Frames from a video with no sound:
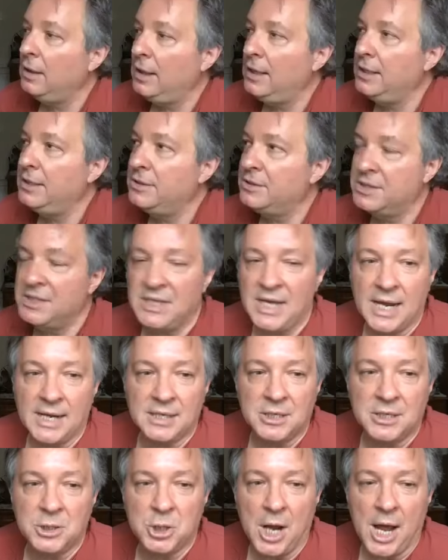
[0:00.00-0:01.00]

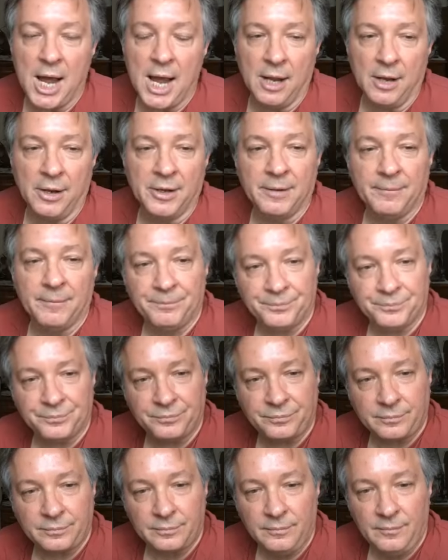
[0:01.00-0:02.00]
intersex child
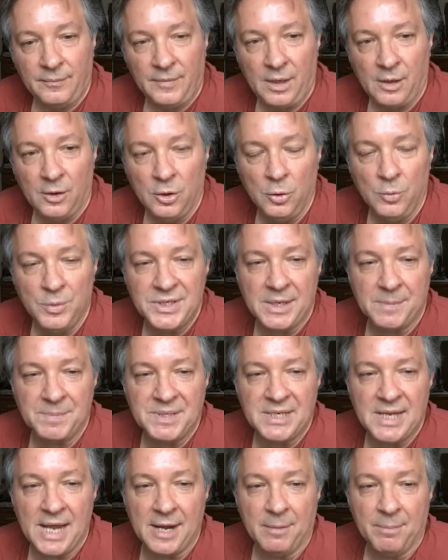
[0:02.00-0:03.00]
who was
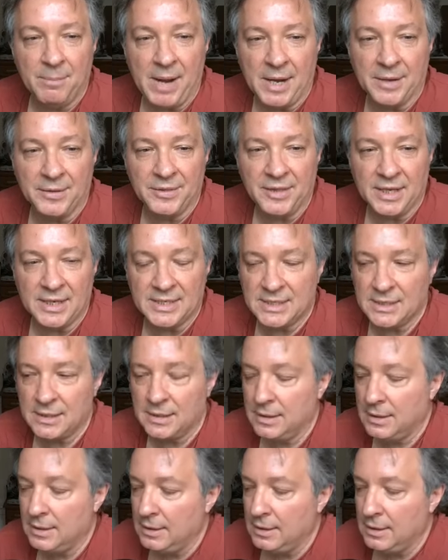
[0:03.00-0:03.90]
upset about this.